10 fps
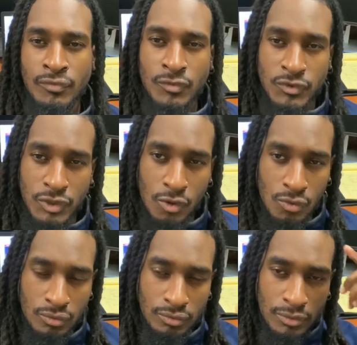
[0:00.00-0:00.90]
So
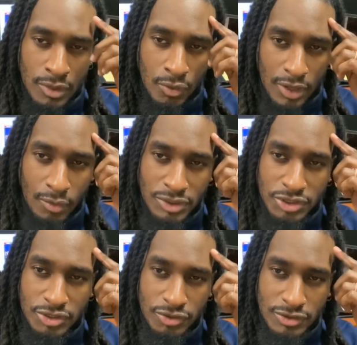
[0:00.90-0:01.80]
what I want you
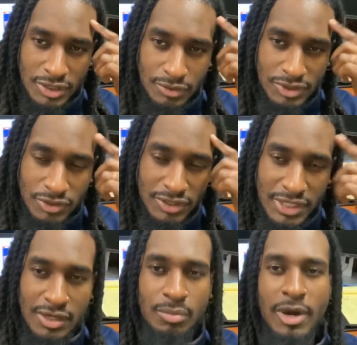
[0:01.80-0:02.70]
to do is I want you to
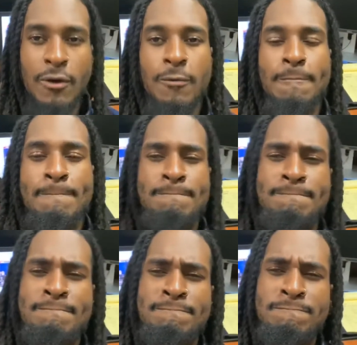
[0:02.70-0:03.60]
think about
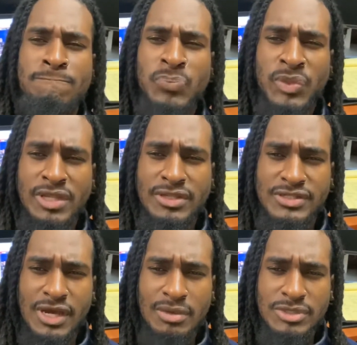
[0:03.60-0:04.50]
the
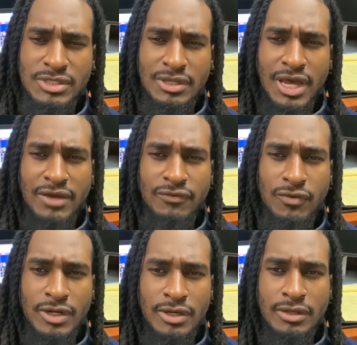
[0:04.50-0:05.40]
times in your life
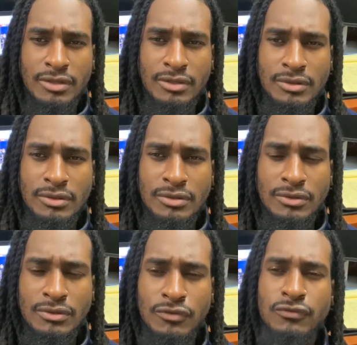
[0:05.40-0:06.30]
where
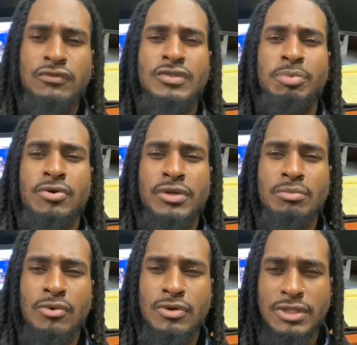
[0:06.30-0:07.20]
you've spoken
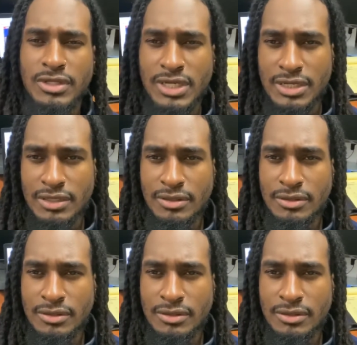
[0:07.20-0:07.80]
more than needed,